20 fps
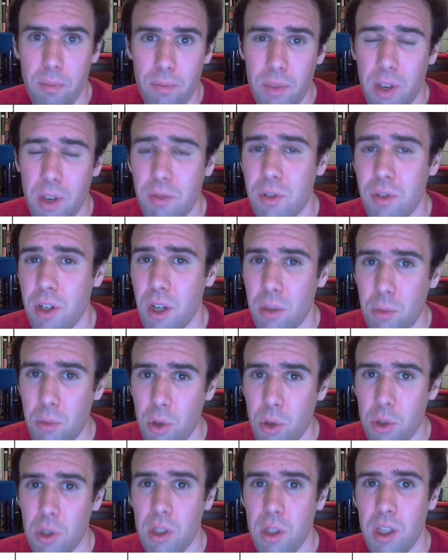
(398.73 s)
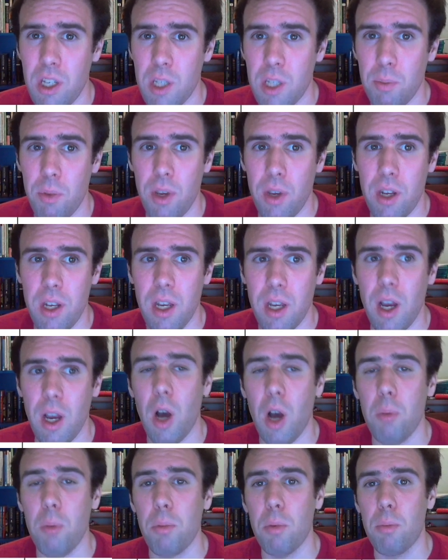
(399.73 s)
I've done most of the explaining
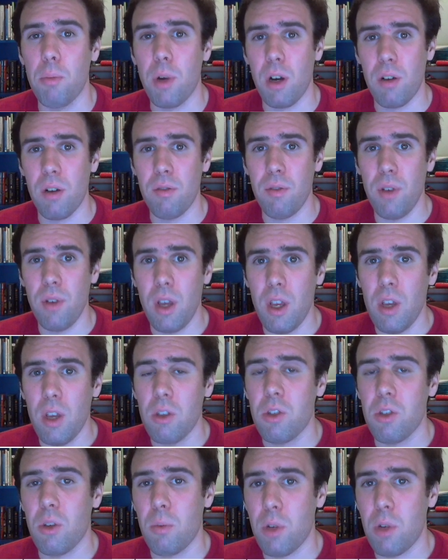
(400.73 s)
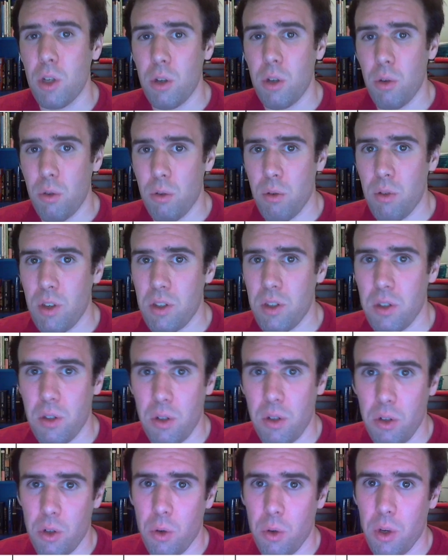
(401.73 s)
up above, so I'm going to go through these a
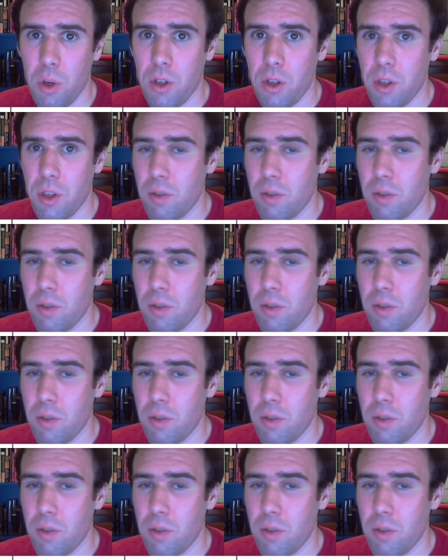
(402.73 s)
little quickly.